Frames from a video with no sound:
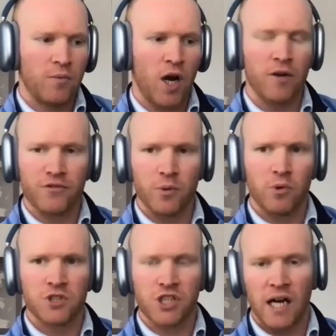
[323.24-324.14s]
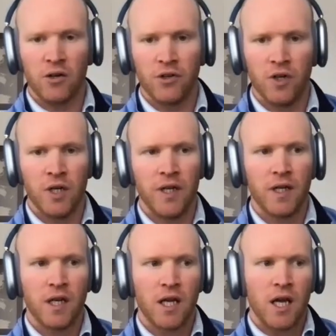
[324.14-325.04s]
comfortable childhood,
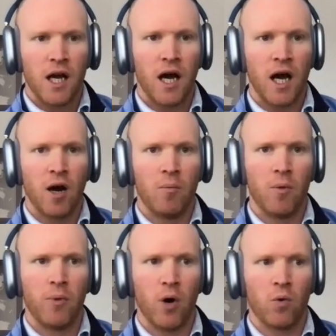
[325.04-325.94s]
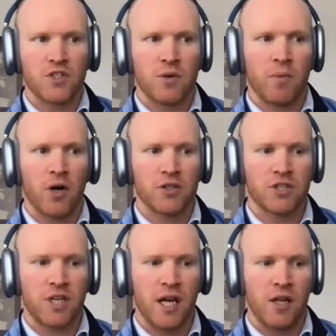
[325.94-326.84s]
but was
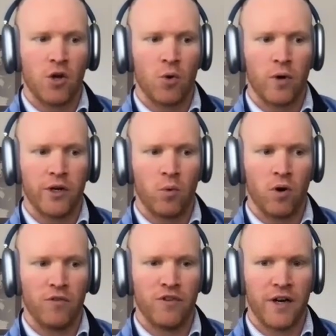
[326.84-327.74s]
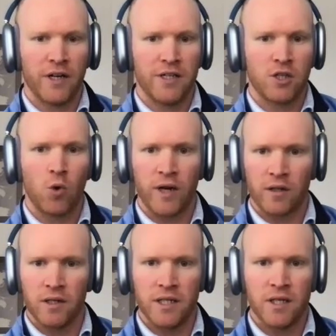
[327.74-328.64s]
immersed in the real world very
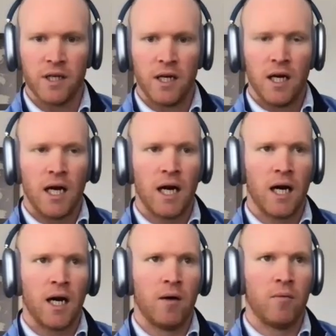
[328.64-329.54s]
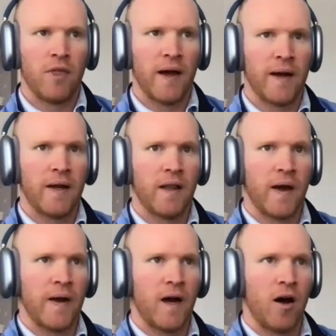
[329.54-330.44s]
quickly.
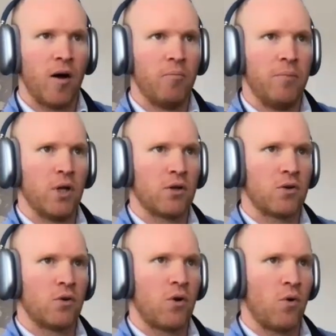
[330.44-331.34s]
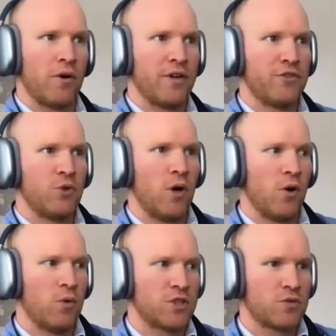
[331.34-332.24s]
That umbilical cord, if you
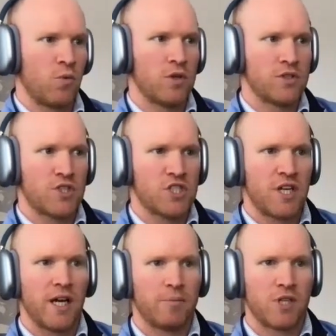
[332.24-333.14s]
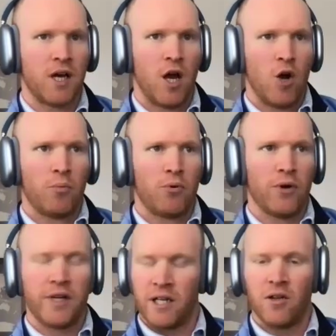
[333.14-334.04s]
will, was snipped
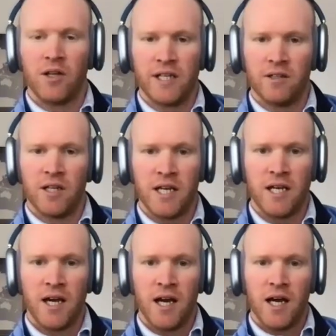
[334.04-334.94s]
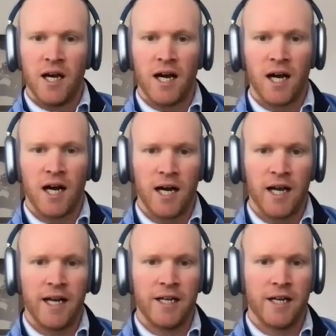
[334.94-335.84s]
pretty cleanly
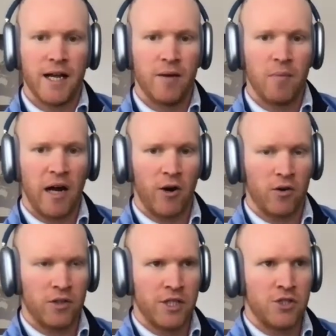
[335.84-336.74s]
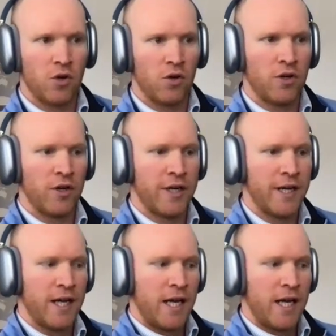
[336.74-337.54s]
in my early adulthood,